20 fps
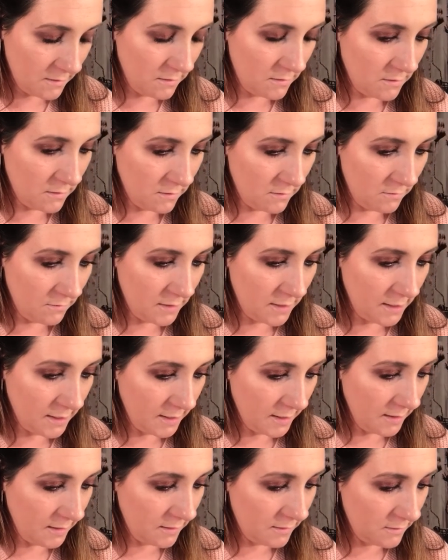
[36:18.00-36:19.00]

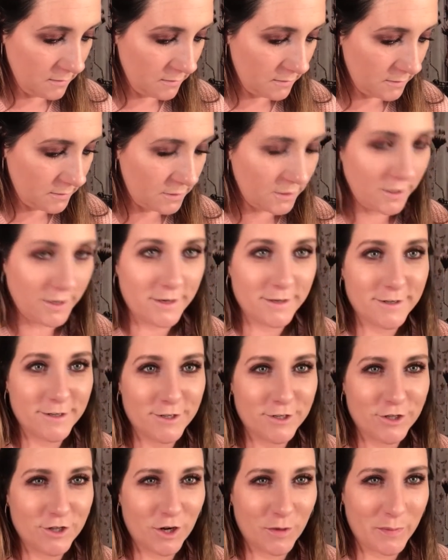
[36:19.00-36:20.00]
Okay, sorry, I'm going to
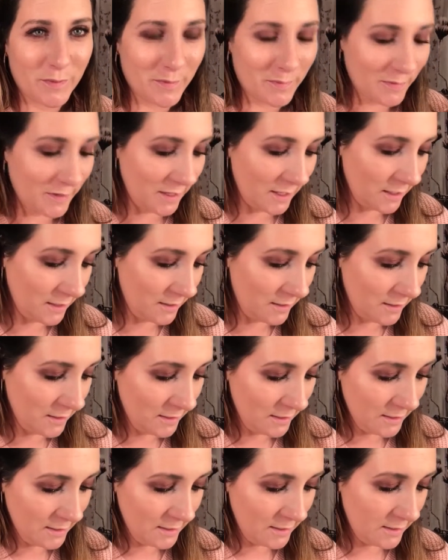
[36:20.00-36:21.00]
sharpen my
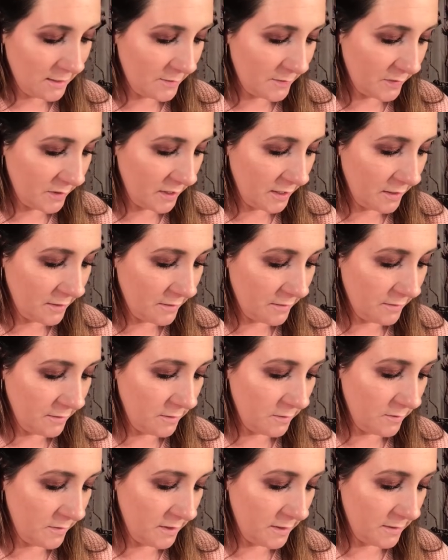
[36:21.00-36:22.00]
lip liner a
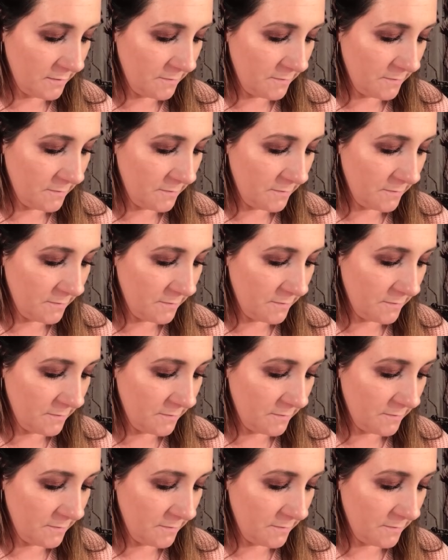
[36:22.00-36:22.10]
little bit.